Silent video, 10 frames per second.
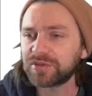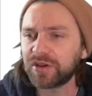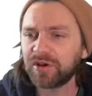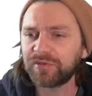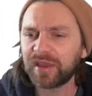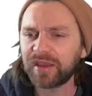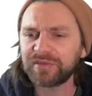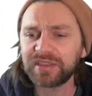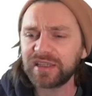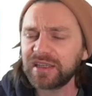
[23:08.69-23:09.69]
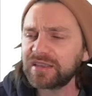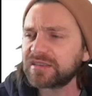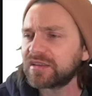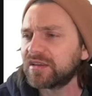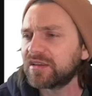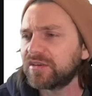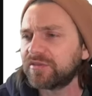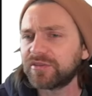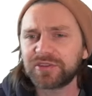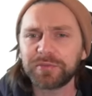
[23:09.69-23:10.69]
of they have tickets
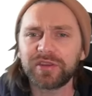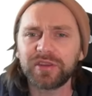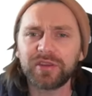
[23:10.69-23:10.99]
for some of the,